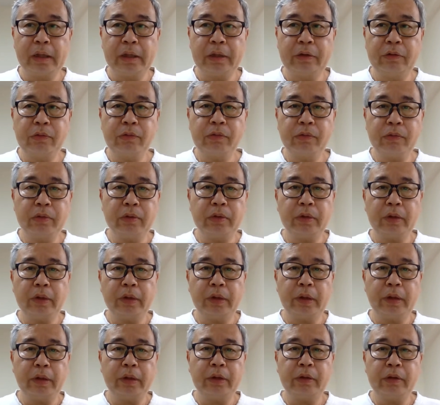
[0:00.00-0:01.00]
you
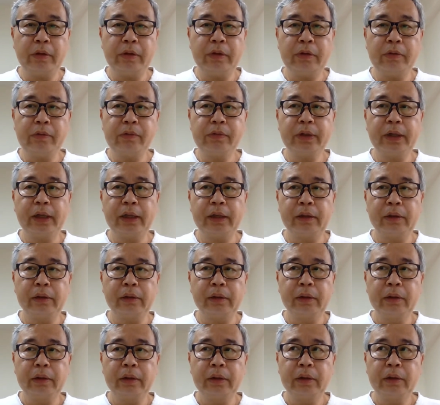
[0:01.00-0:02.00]

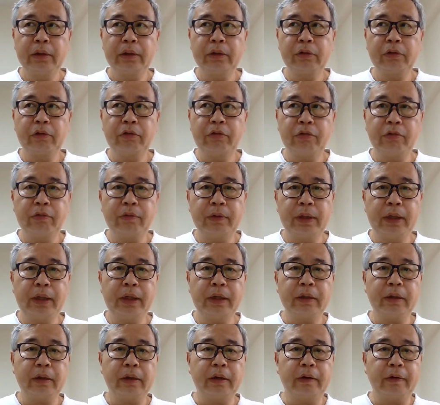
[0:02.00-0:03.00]
can
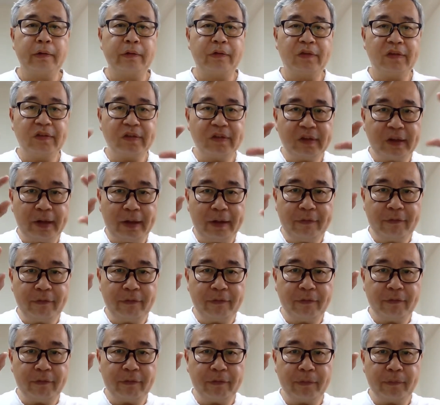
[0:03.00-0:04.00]
create a
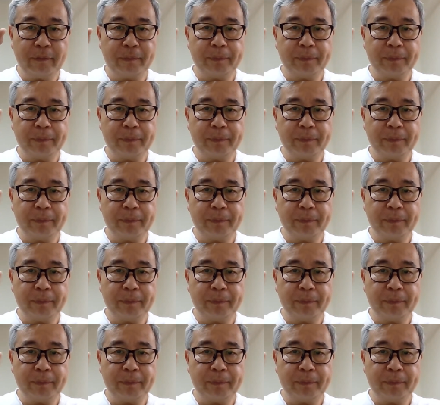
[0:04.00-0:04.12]
safe